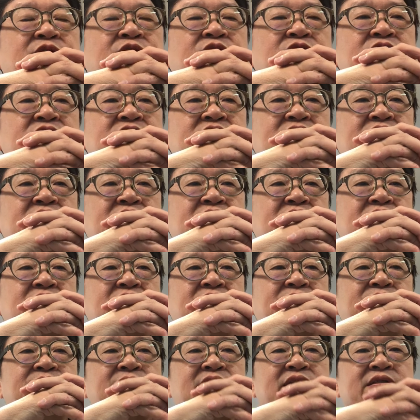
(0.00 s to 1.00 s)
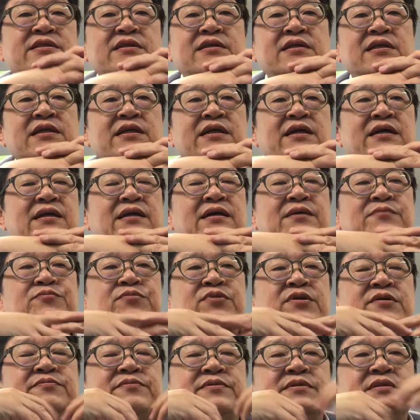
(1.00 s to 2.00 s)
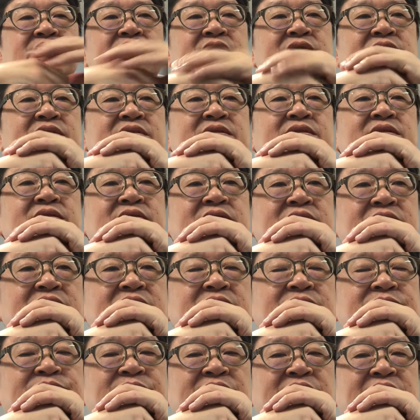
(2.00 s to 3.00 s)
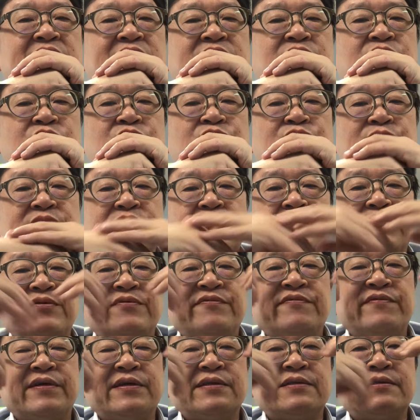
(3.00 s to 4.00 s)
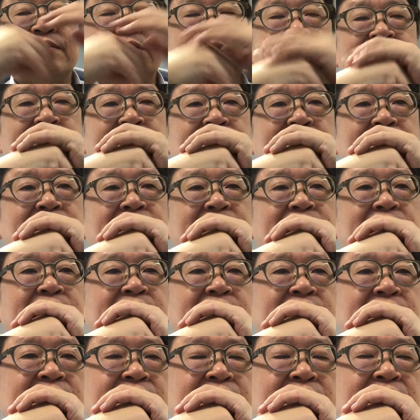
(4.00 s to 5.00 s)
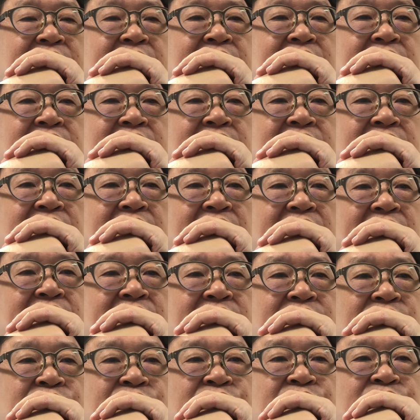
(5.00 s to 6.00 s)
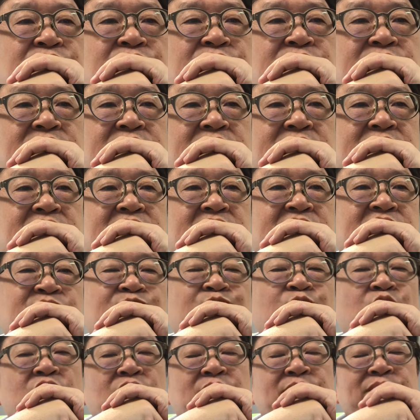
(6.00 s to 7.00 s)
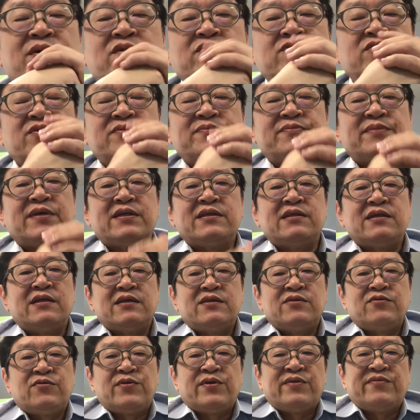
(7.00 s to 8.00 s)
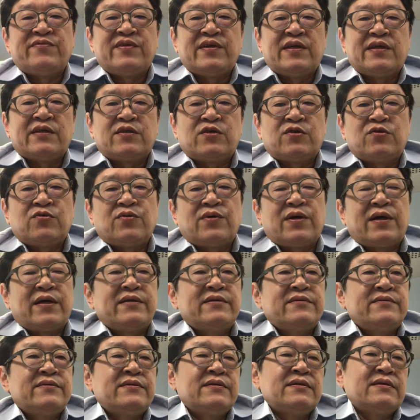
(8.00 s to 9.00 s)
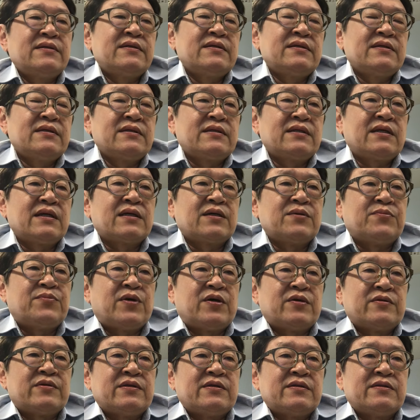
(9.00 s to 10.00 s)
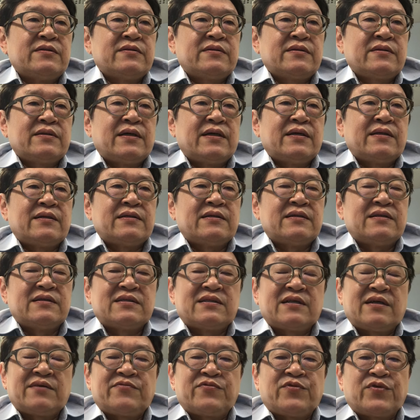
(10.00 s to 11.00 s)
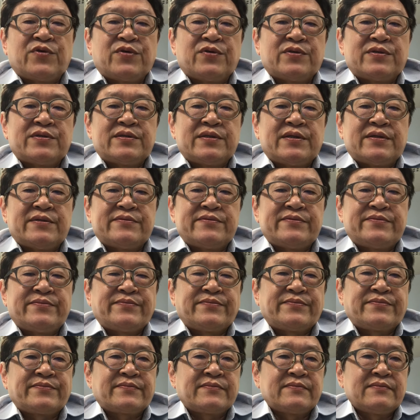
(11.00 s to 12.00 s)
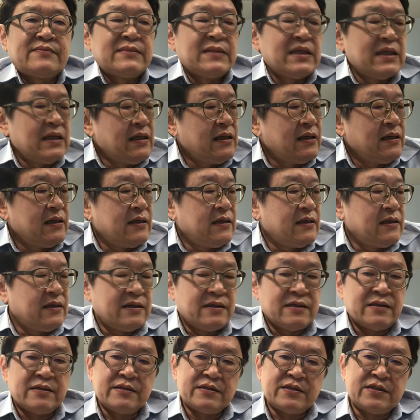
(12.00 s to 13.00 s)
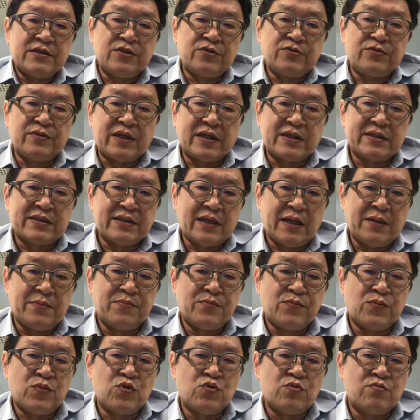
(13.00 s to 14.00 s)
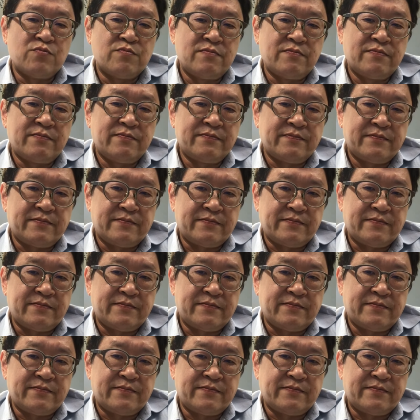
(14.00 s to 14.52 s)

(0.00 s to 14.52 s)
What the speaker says: because basically I like properties, but I don't want to invest directly. And also it's a small amount of money anyway, VNQI. Think about it and decide for yourself. See you next time. Boom.